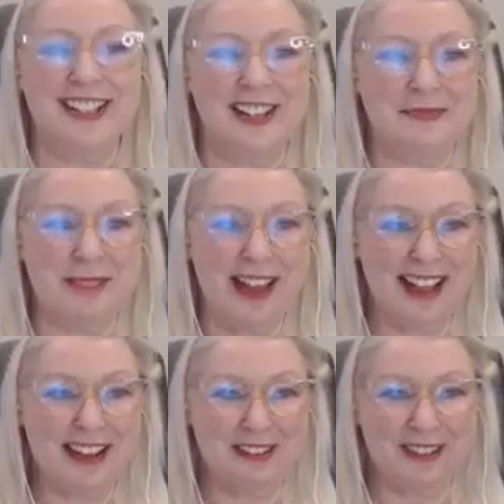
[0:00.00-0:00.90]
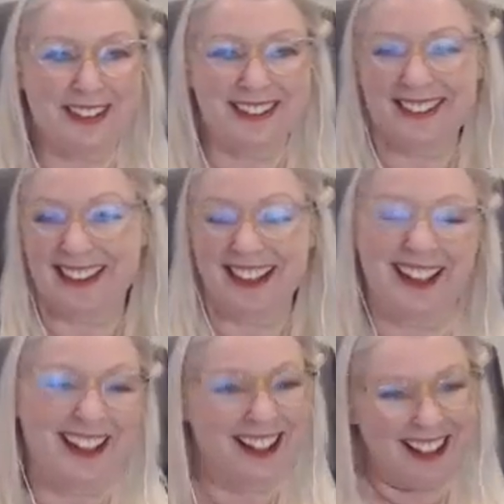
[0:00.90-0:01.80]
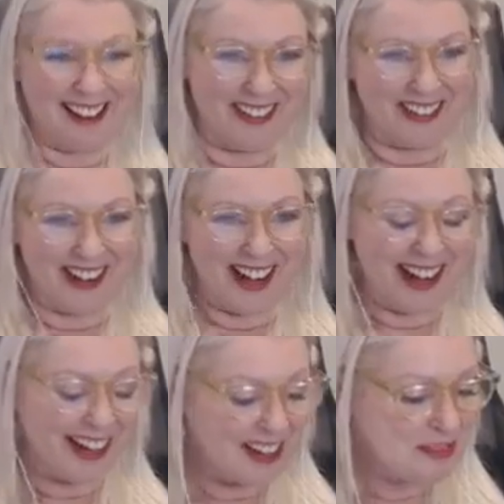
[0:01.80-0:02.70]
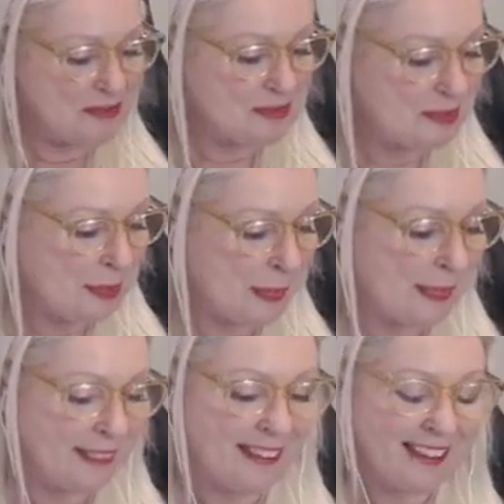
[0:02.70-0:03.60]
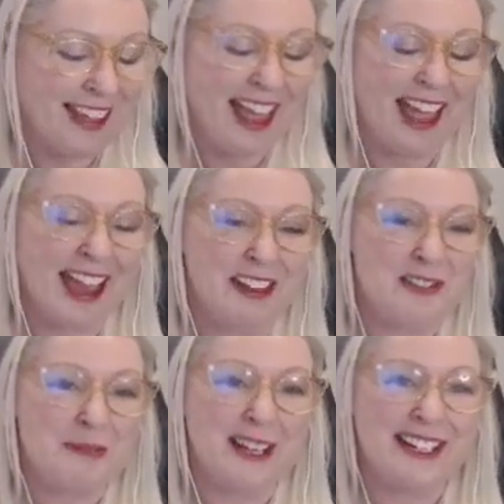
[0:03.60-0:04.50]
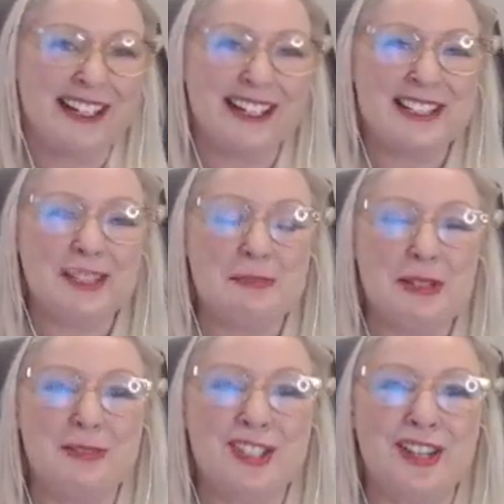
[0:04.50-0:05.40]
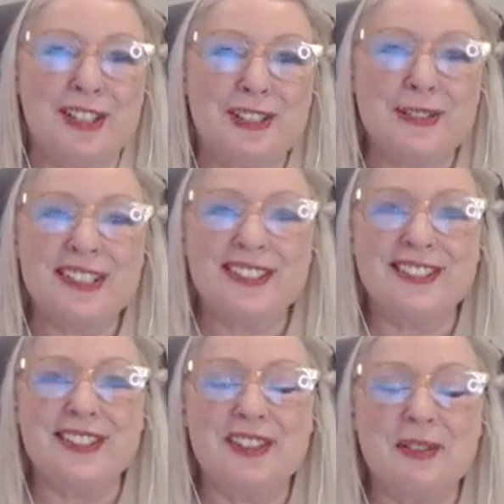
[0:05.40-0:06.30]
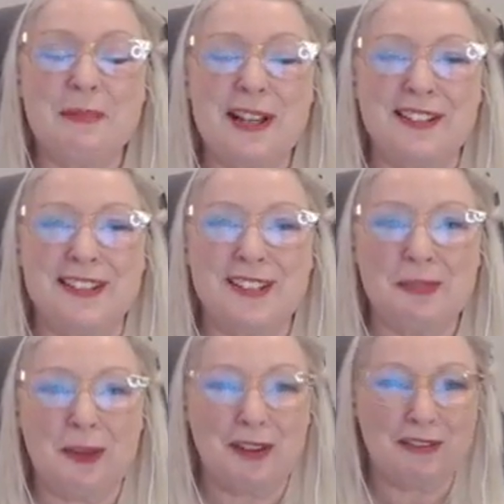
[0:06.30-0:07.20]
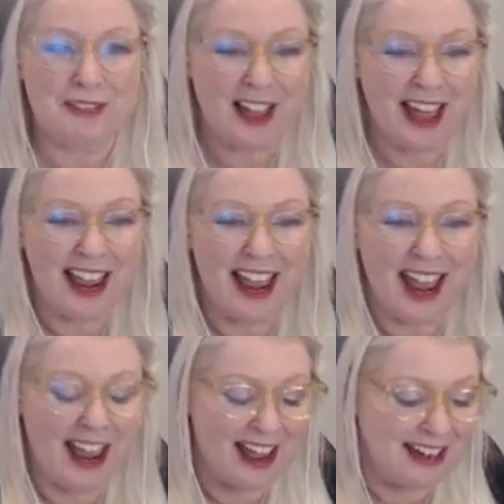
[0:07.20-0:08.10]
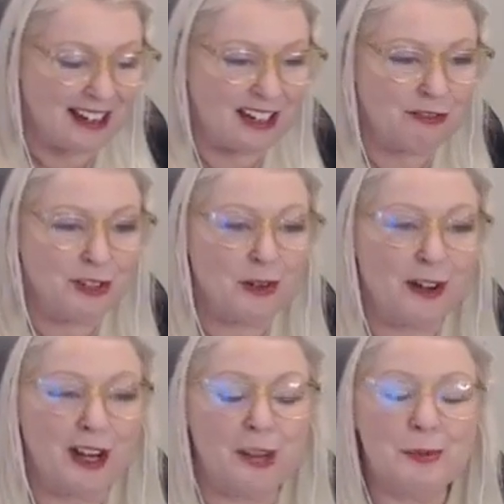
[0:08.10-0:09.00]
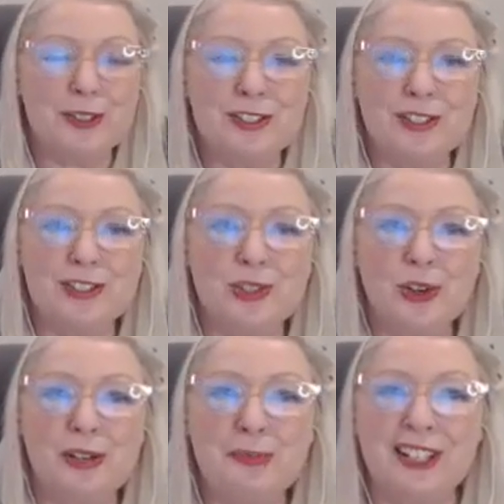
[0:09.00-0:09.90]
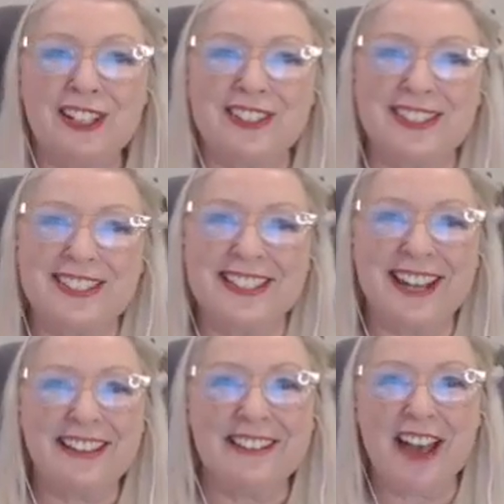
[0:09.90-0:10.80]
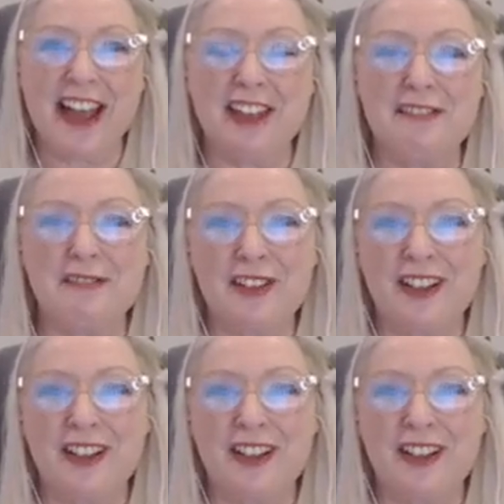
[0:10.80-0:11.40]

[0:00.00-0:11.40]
Like I'm live. Hooray. Hey everybody, it's me, Michelle Lewis, the Blessings Butterfly, and if you are able to join me here today live